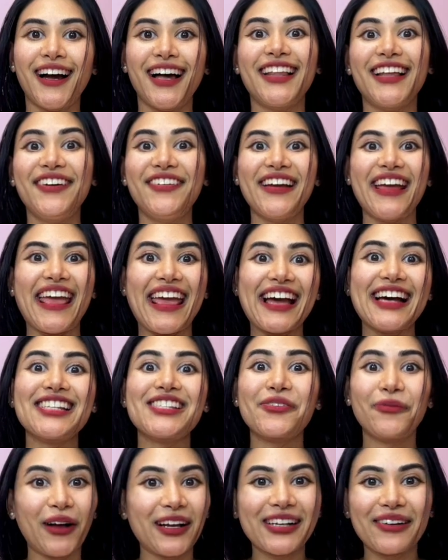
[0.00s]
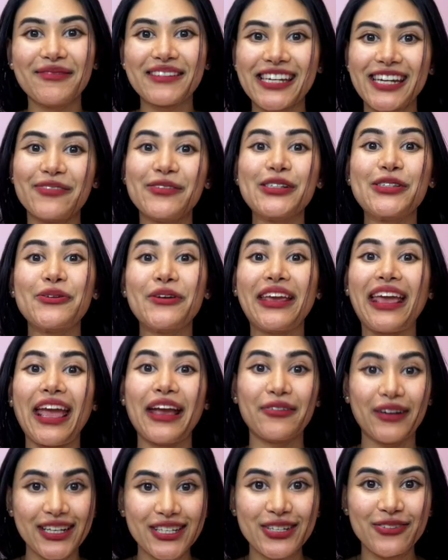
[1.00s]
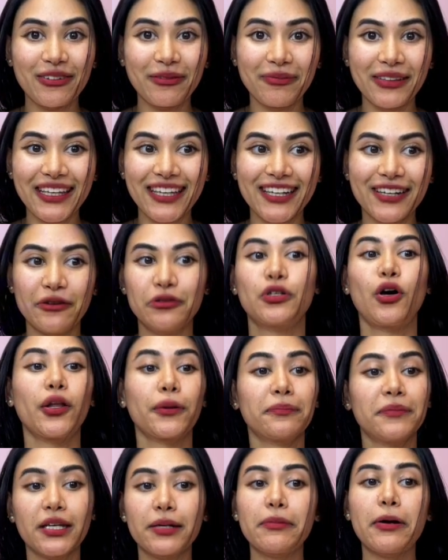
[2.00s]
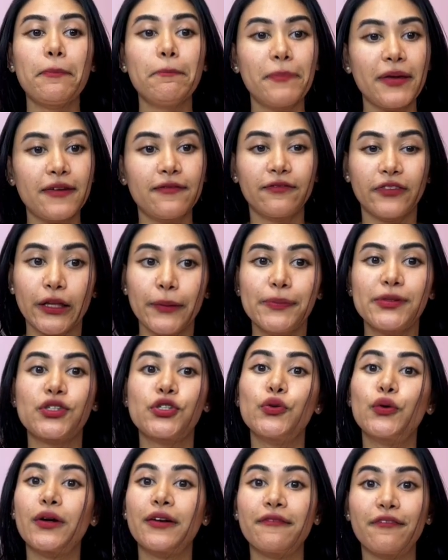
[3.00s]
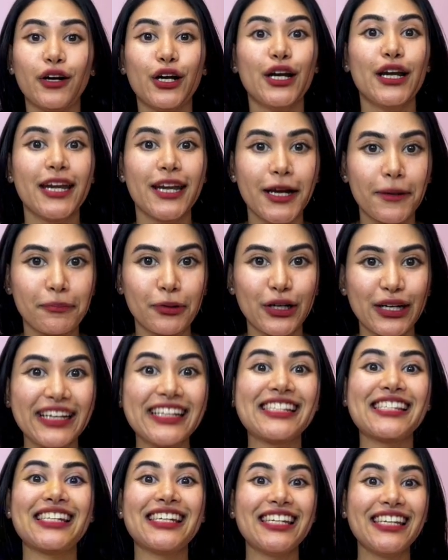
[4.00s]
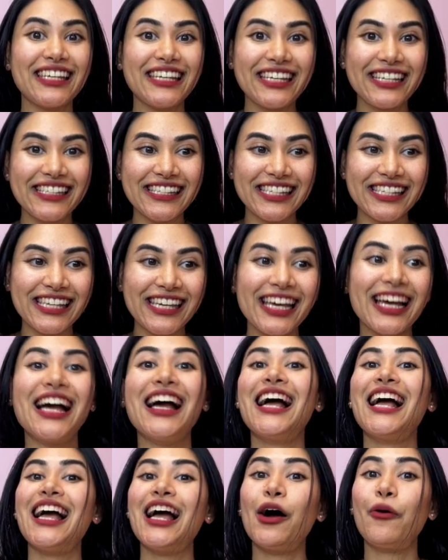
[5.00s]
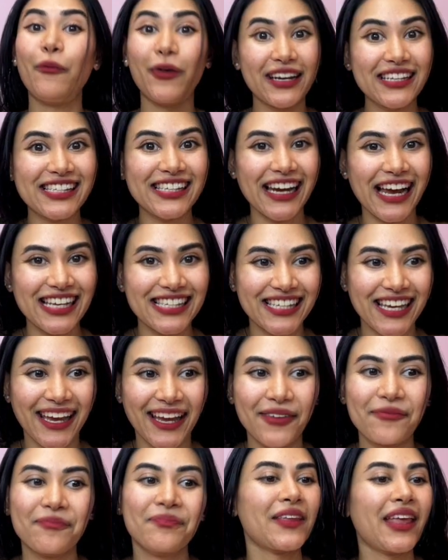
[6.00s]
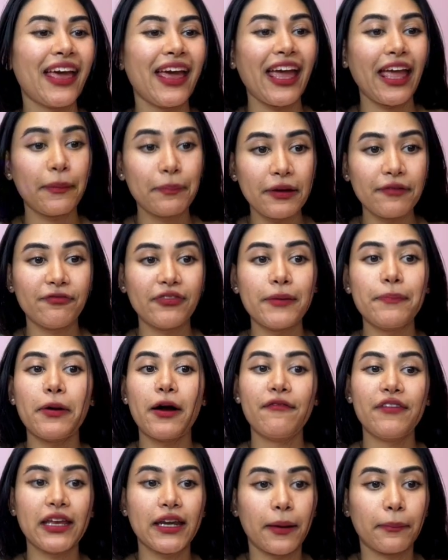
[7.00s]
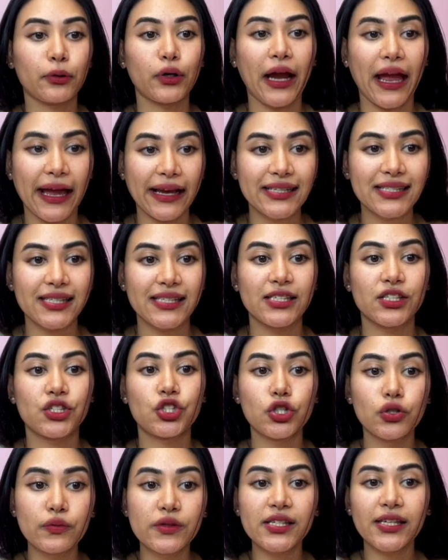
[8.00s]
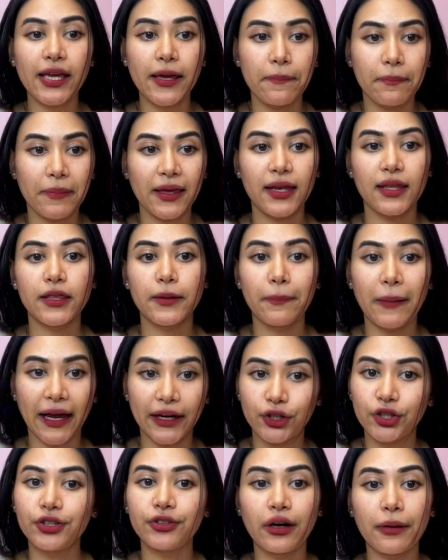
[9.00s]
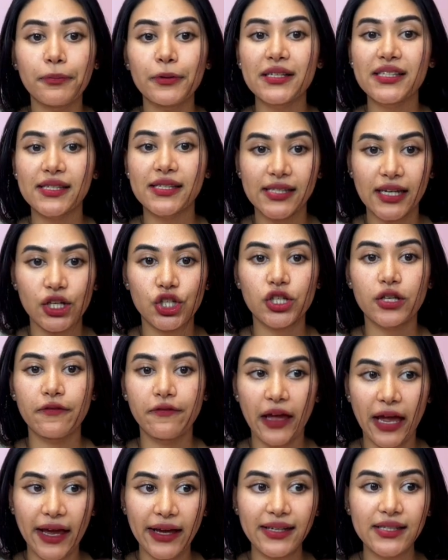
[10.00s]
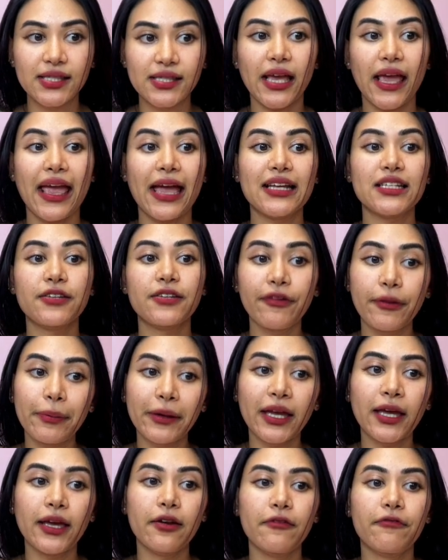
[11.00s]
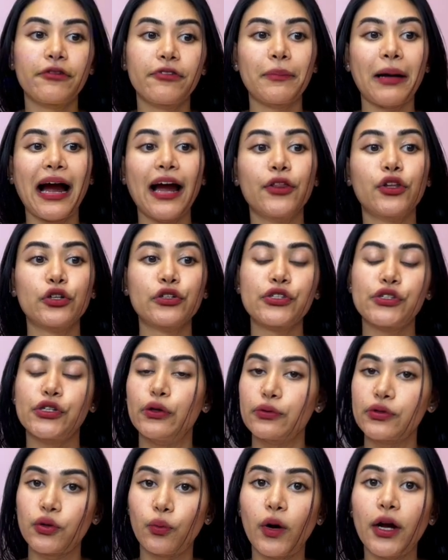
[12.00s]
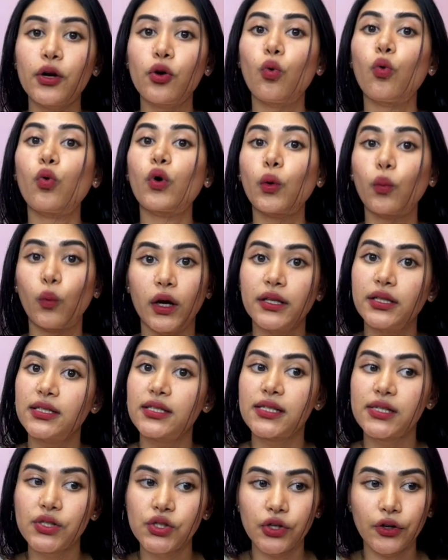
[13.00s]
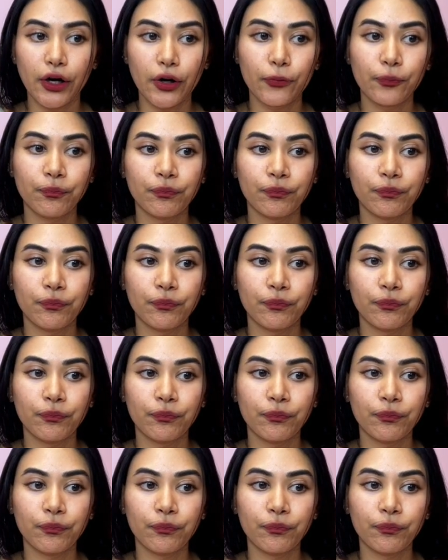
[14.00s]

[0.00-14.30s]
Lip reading: Hello and welcome. Today we're doing a question from LeetCode called minimum bit flips to convert number. It's an easy, what is it asking? A bit flip of a number x is choosing a bit in the binary representation of x and flipping it from either 0 to 1 or 1 to 0.